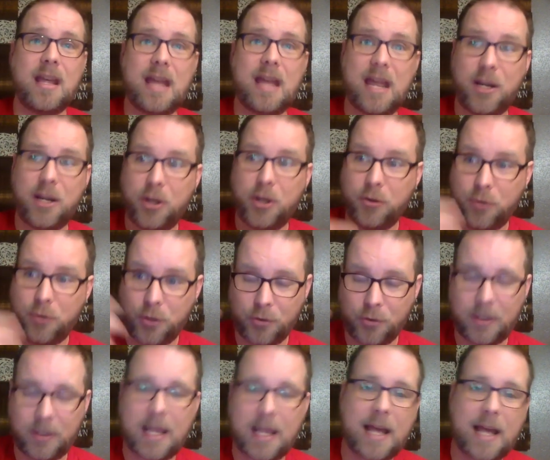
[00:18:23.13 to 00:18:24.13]
and do
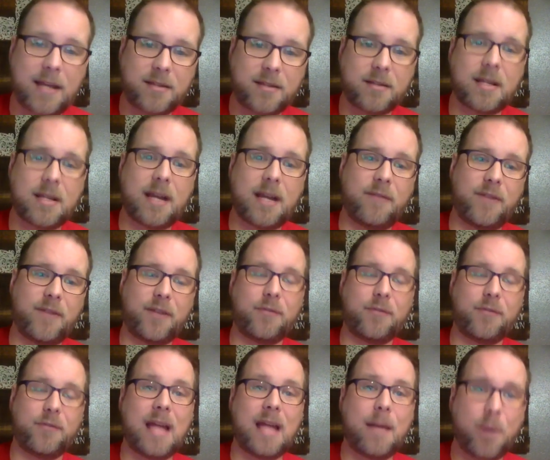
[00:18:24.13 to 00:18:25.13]
your last kind of
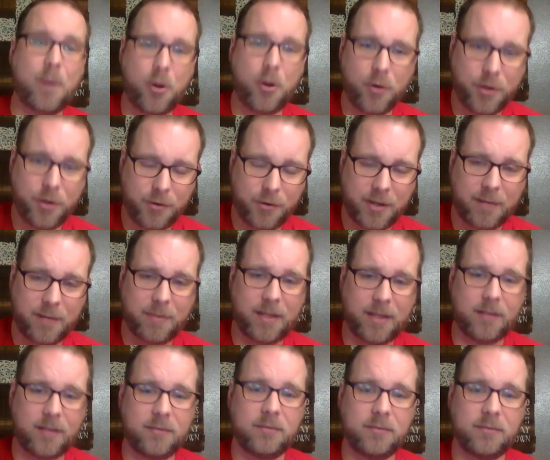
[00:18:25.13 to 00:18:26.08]
victory lap, who are you going to be?